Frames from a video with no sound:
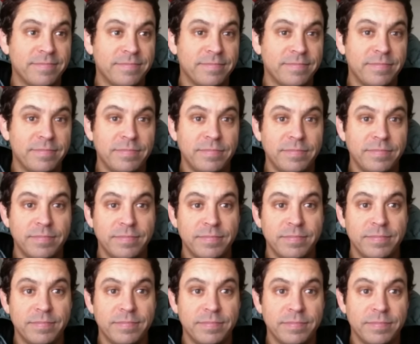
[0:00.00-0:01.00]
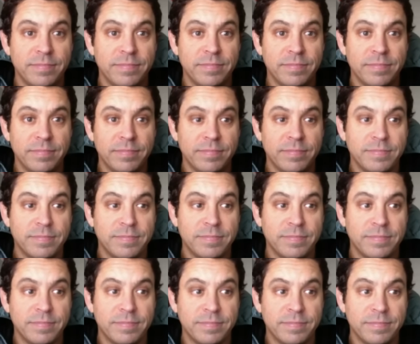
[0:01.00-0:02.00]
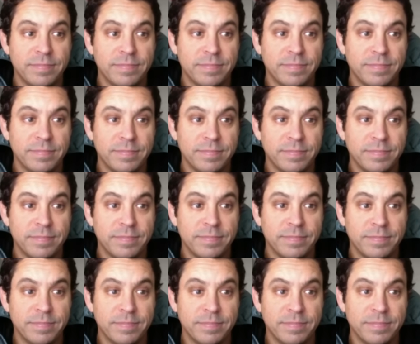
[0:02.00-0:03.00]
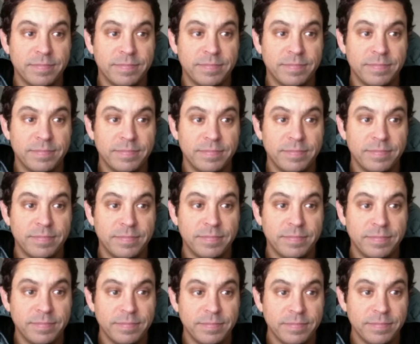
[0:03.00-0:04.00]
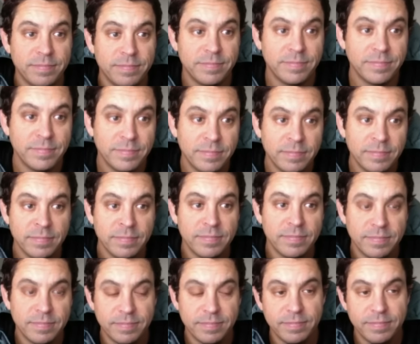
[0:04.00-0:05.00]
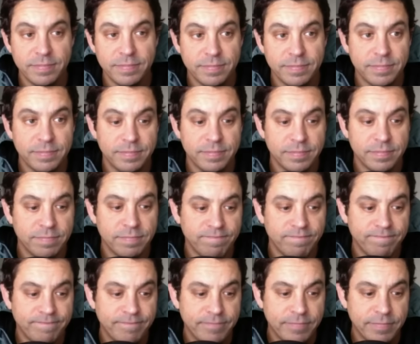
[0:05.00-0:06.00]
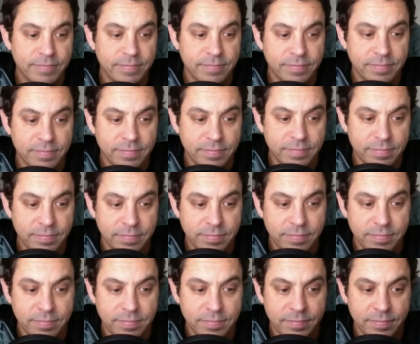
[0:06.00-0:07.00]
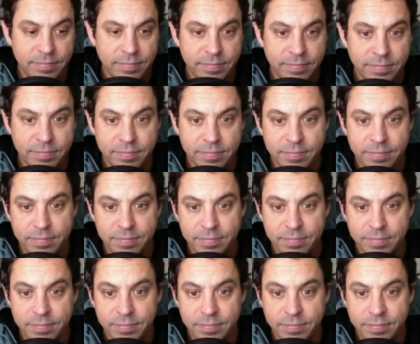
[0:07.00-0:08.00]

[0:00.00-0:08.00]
No words are spoken by the person on screen.